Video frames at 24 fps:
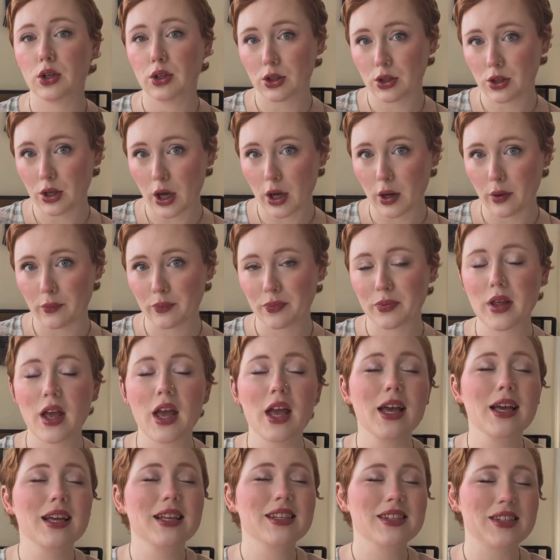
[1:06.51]
No.
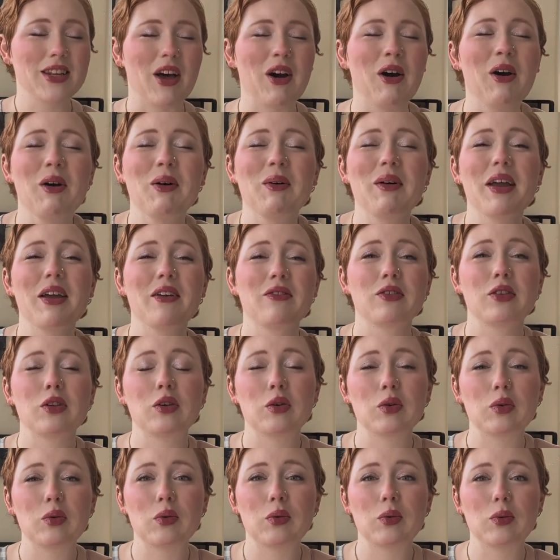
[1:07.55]
So if
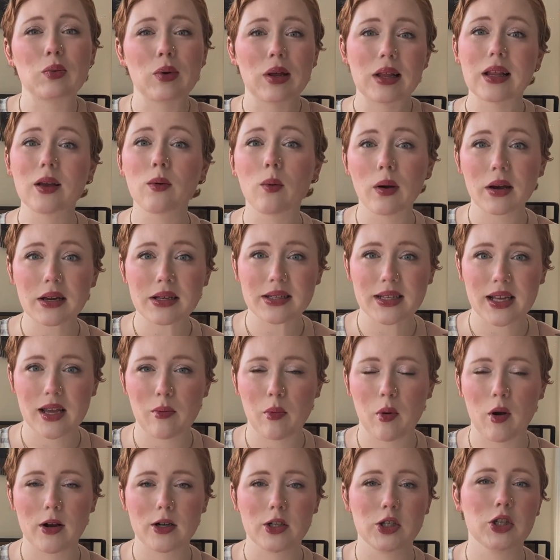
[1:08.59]
you really wanna see a
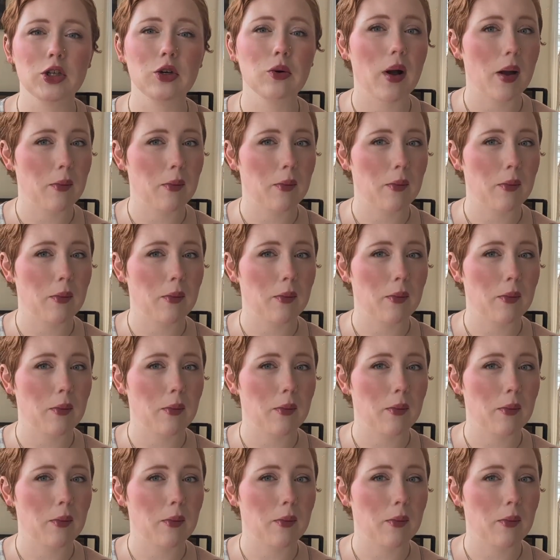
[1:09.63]
part 2,